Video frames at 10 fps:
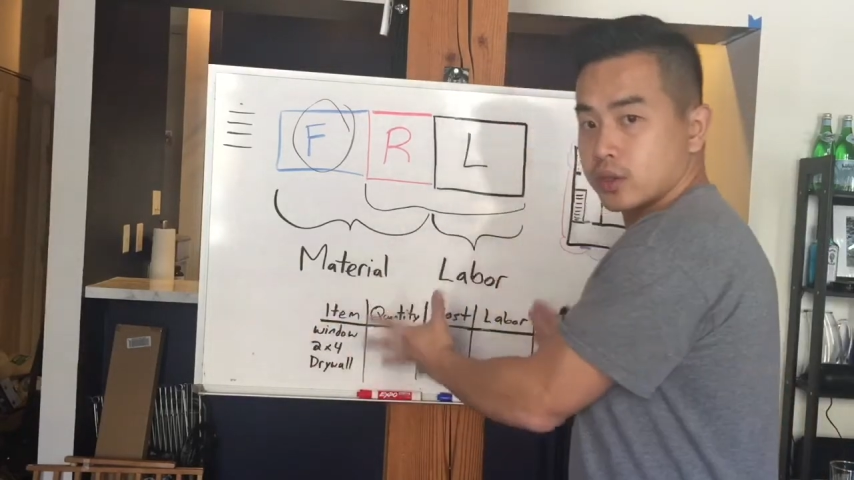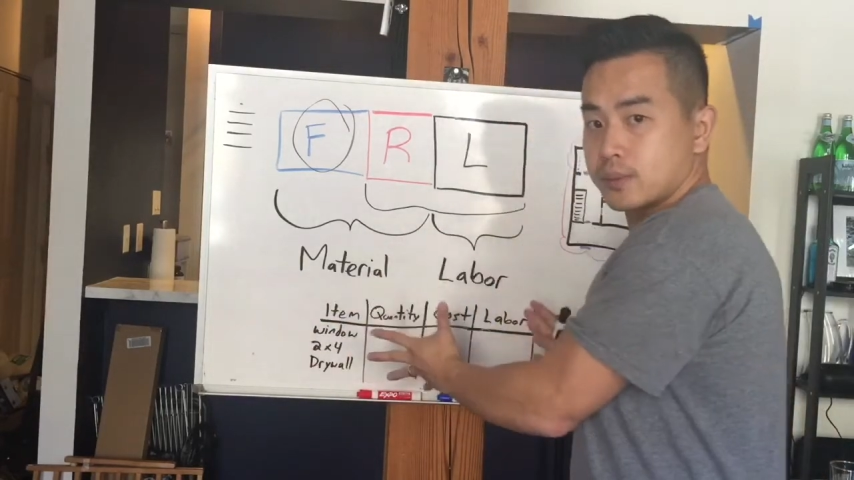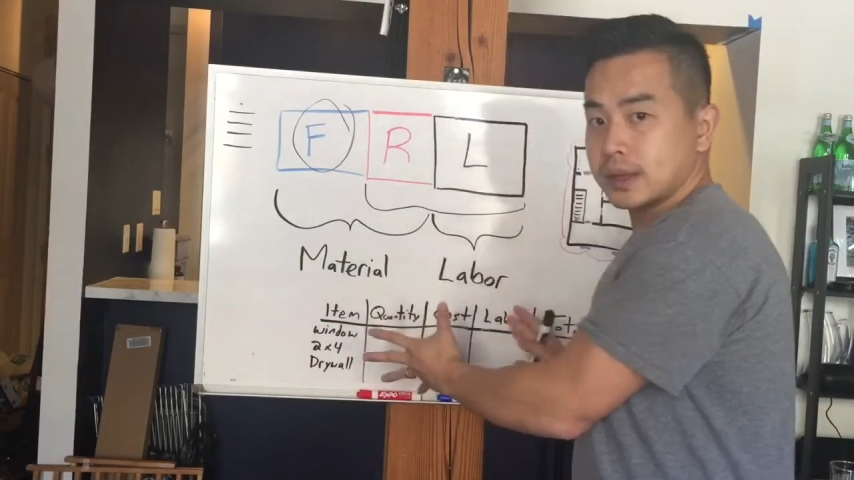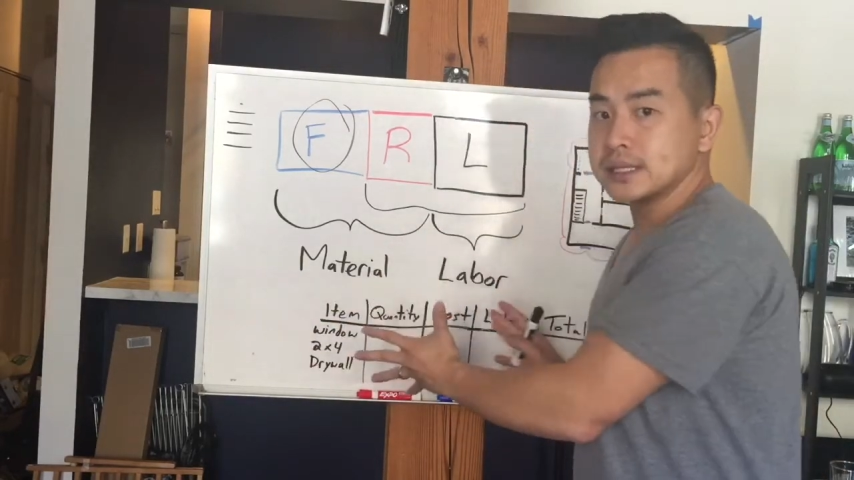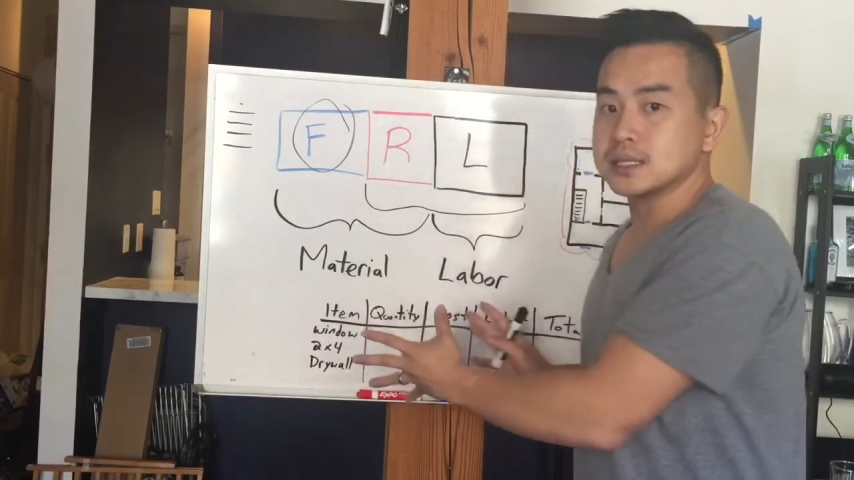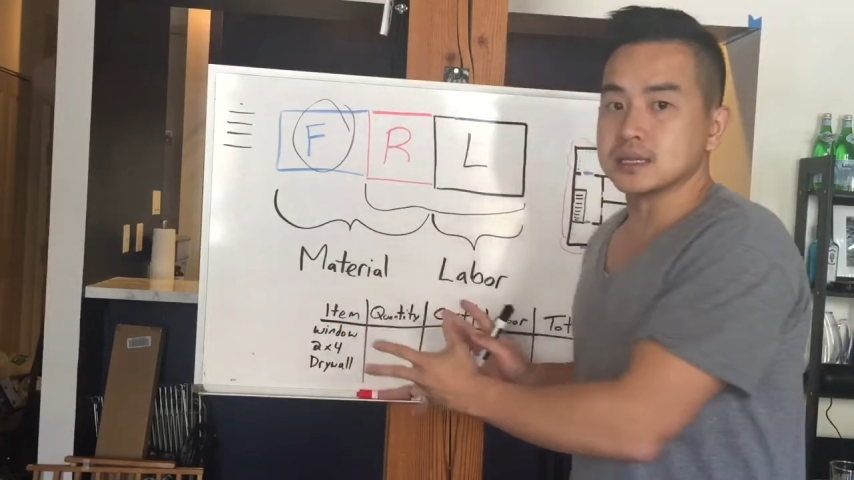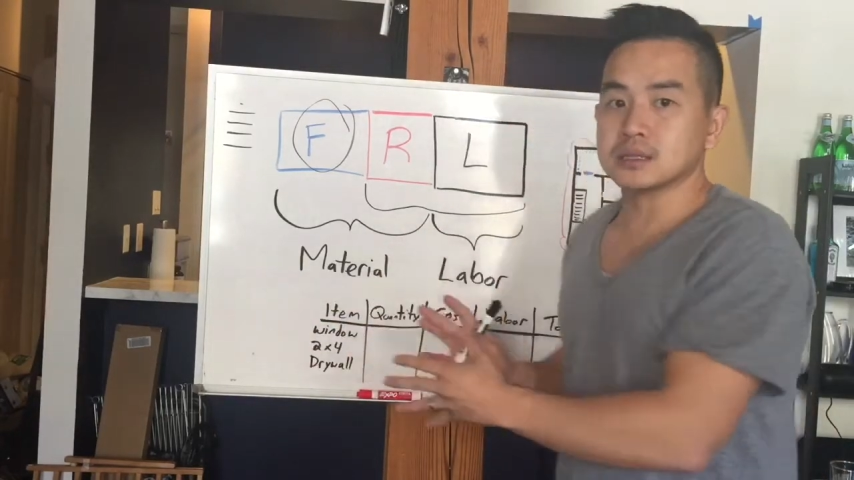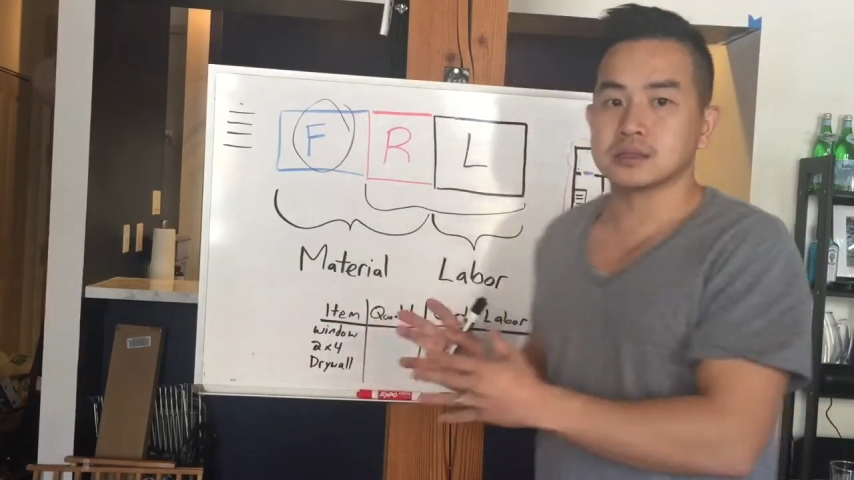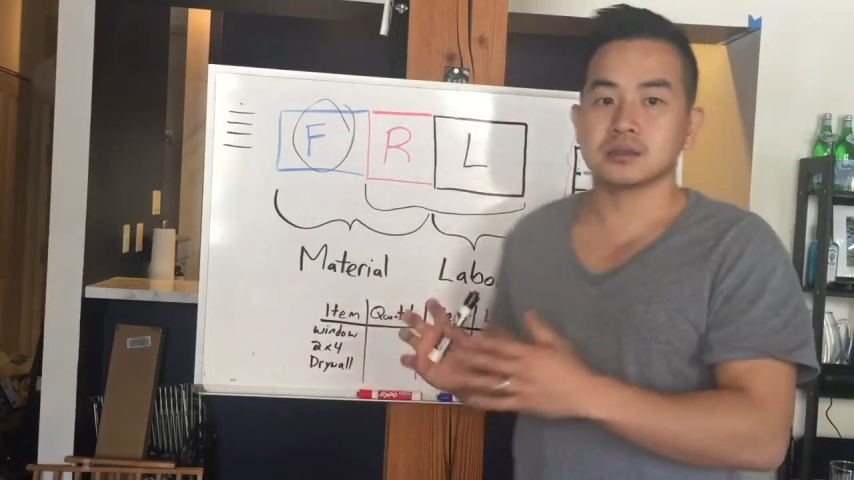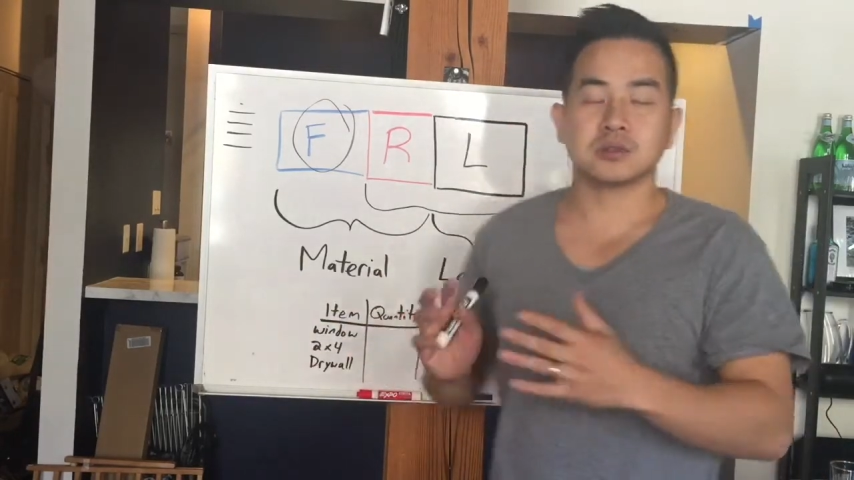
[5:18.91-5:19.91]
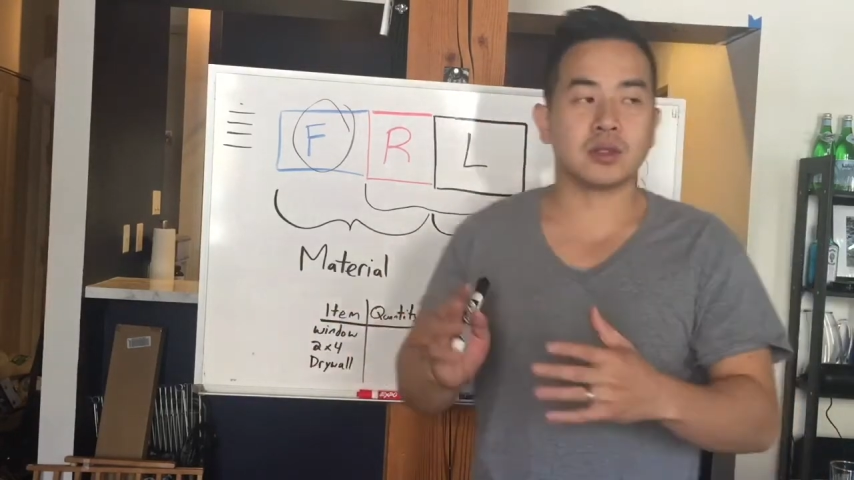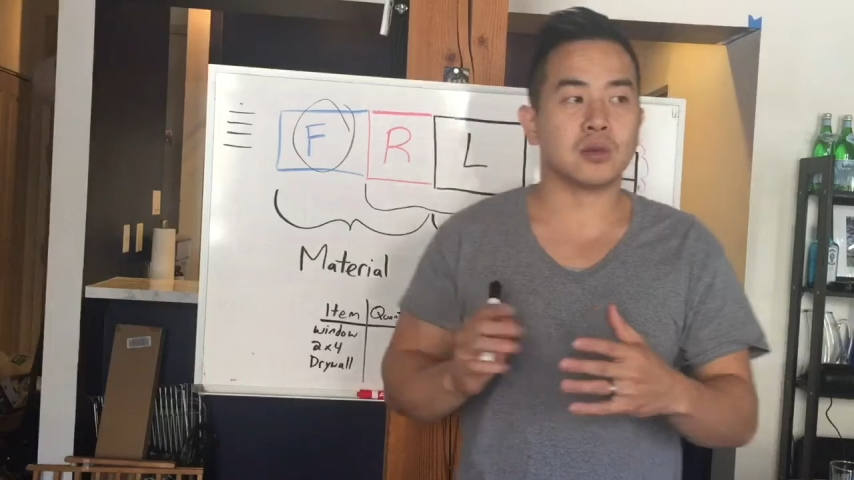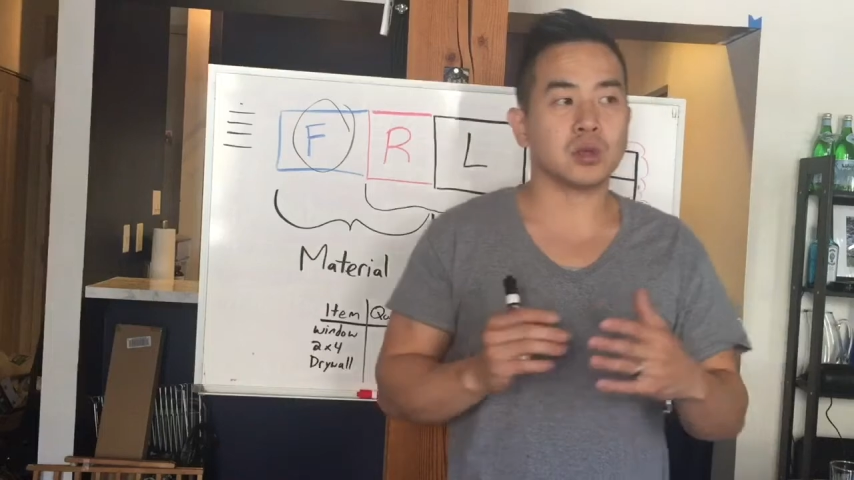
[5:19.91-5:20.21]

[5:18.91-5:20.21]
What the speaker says: the basics so that